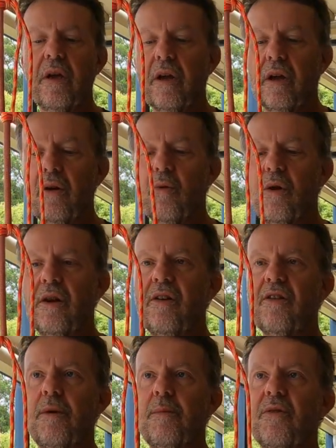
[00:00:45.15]
can quite
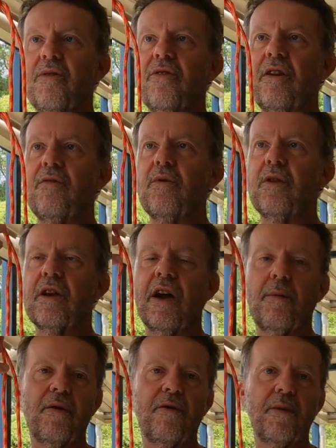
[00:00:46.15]
easily be achieved with a
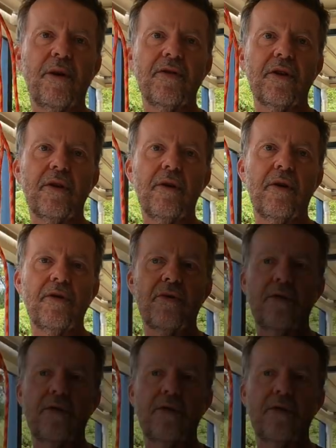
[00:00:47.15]
couple of prusik knots.